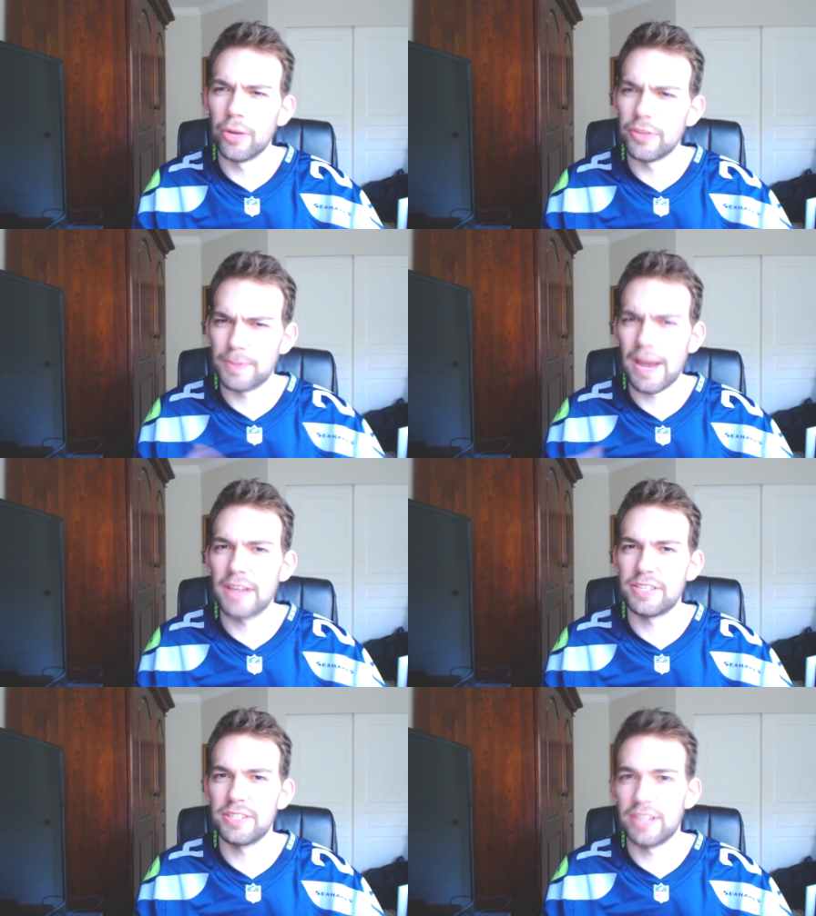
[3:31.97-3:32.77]
I know this
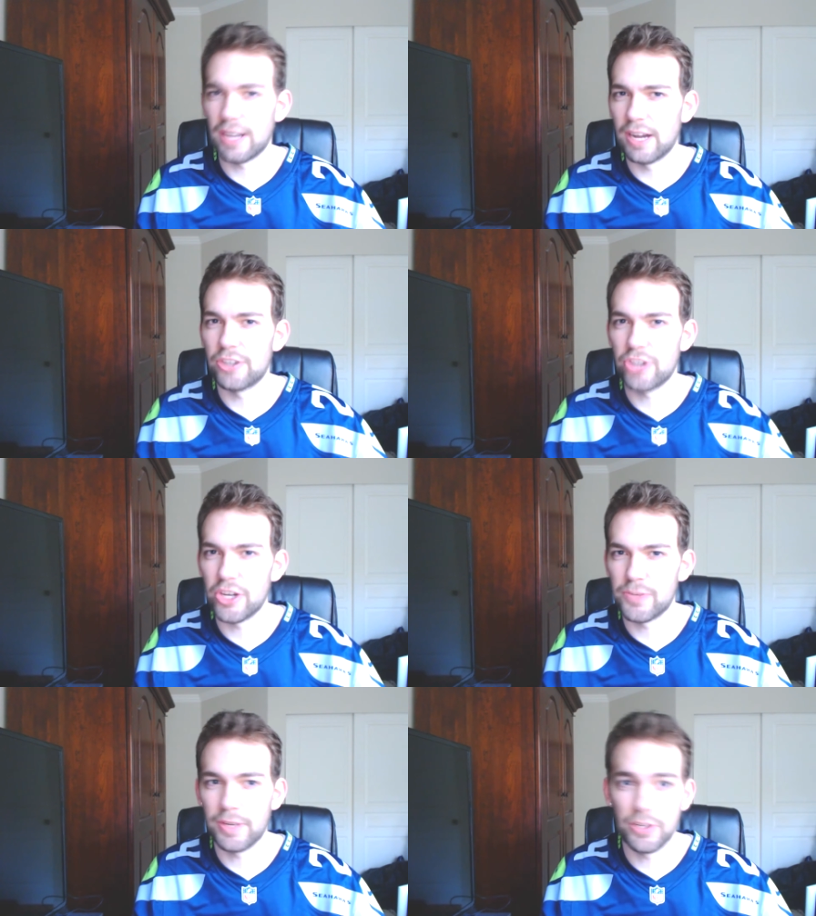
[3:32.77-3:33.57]
past season it kind of
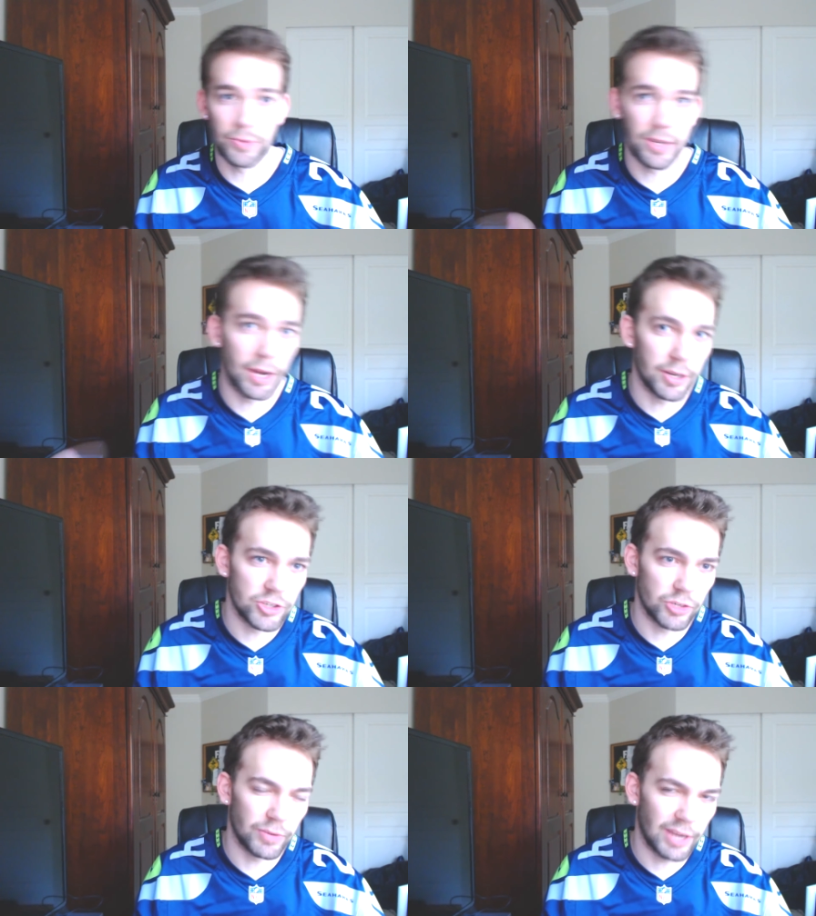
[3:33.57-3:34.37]
changed because when he got
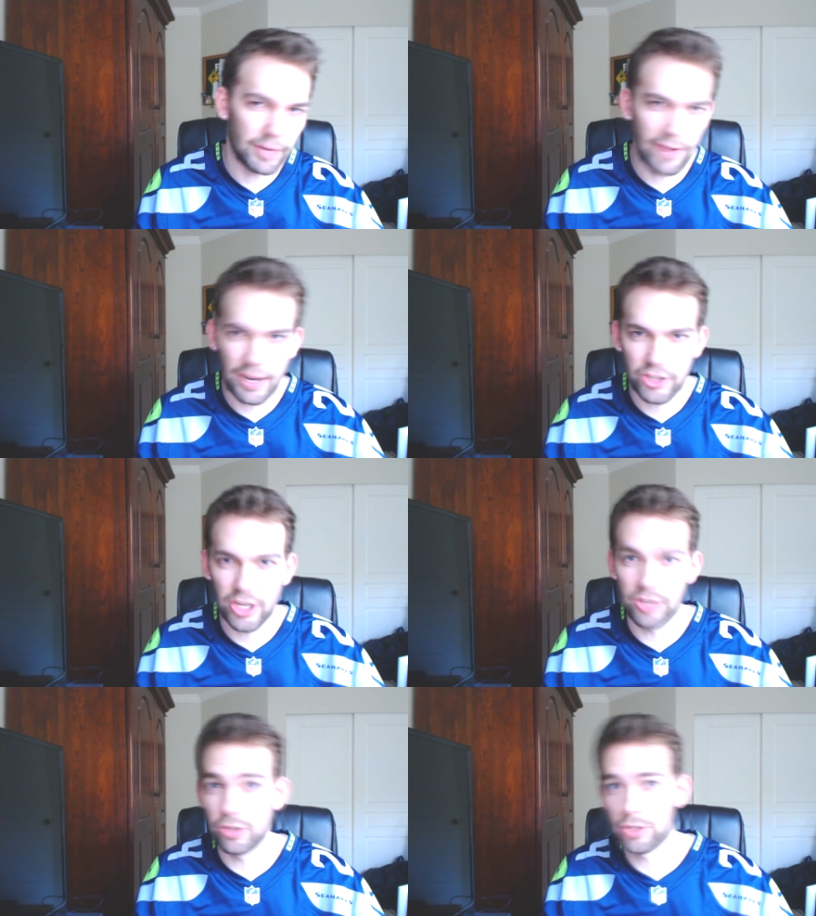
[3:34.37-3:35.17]
injured, we kind of had to
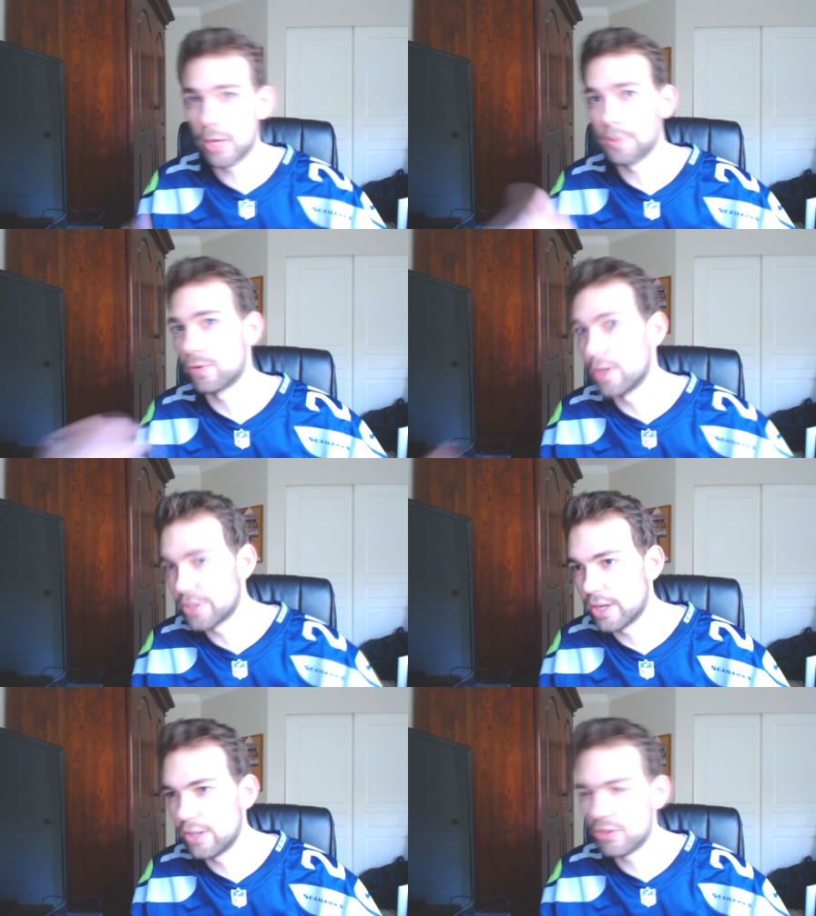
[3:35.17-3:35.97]
change, and then Thomas
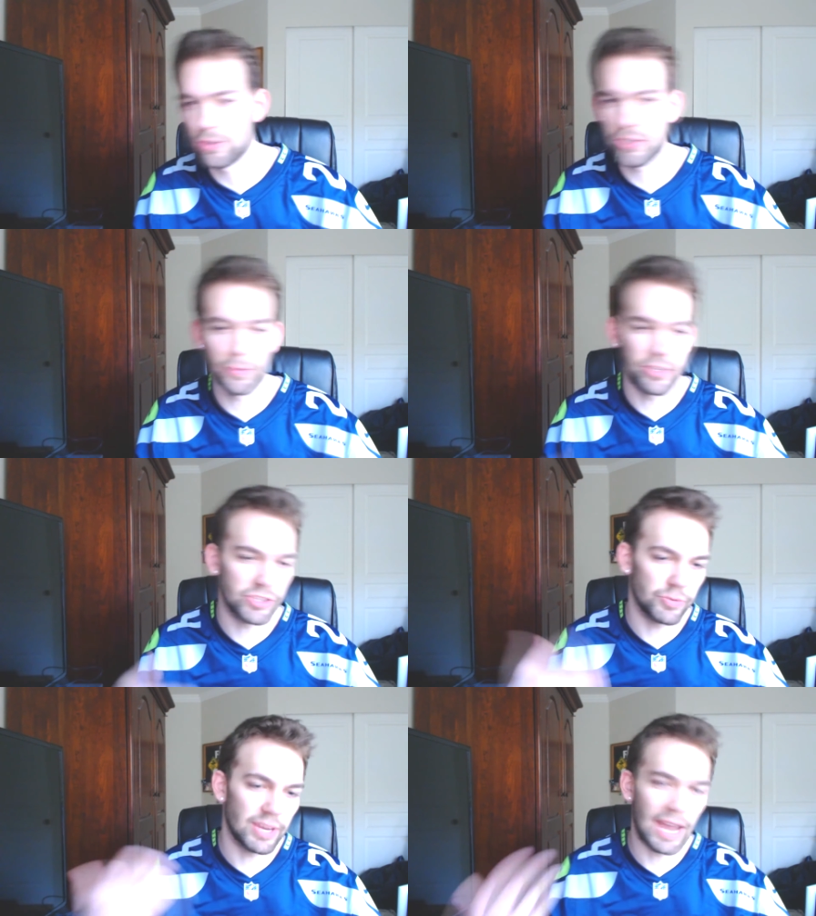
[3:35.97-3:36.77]
Rawls got injured, so
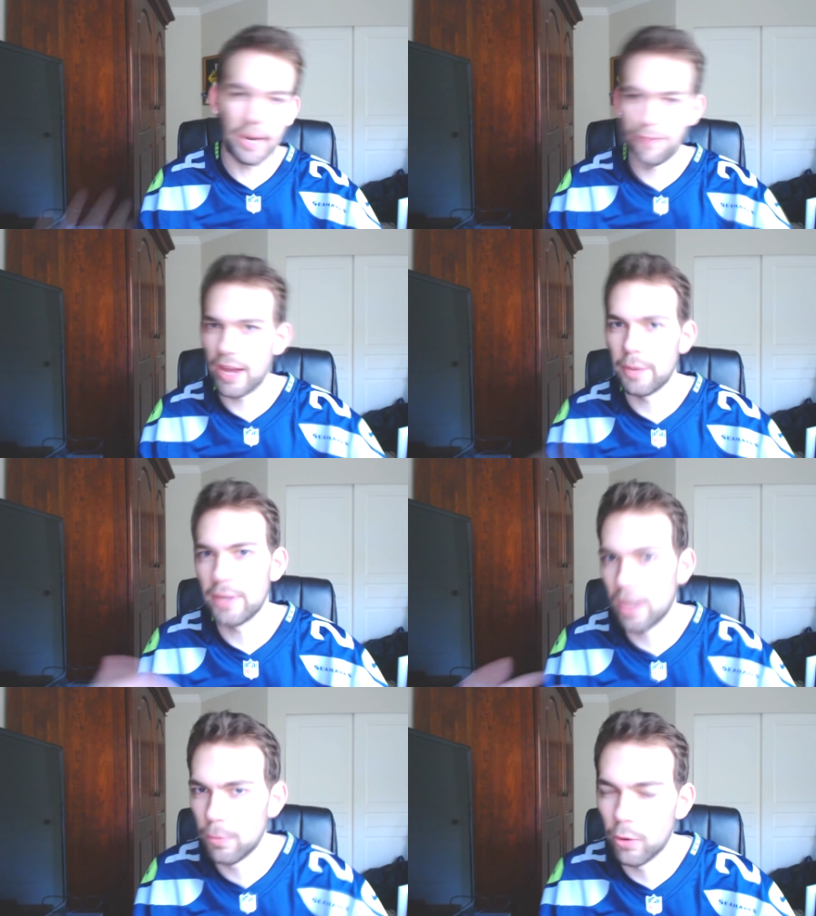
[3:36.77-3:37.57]
we kind of had to
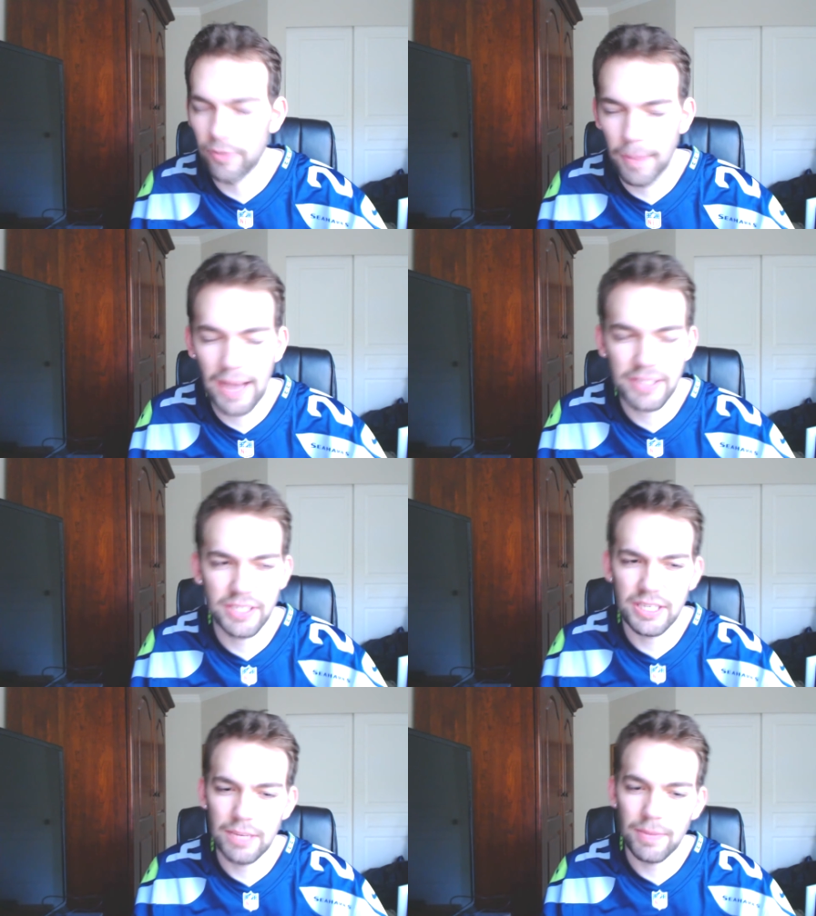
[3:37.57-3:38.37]
become more of a
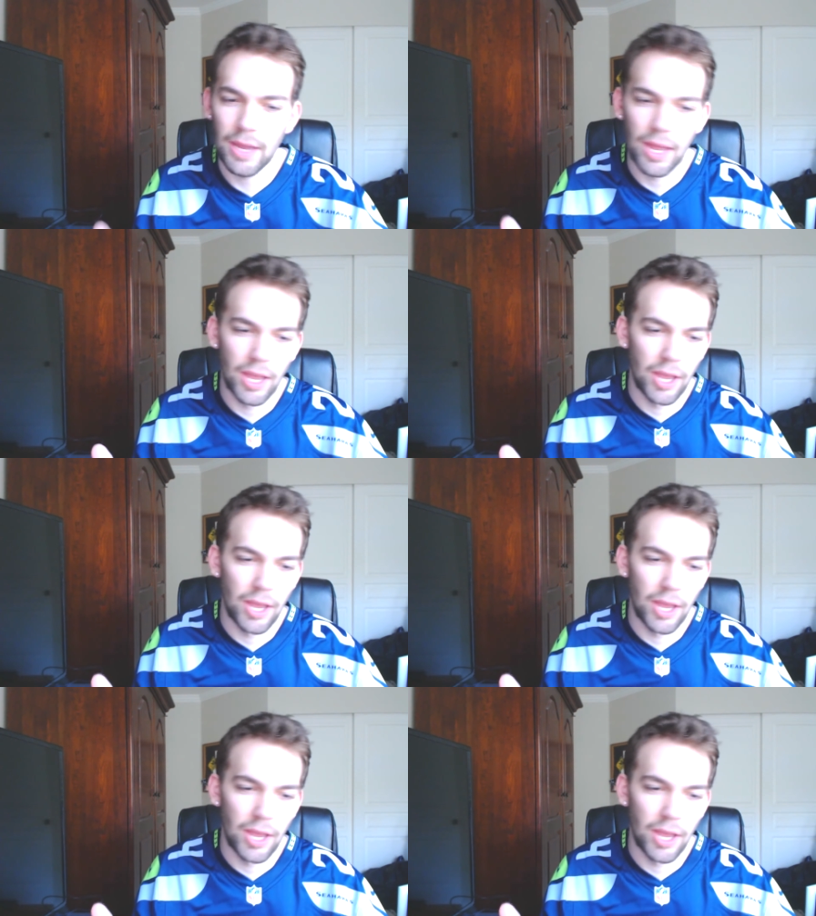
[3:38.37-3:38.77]
passing team.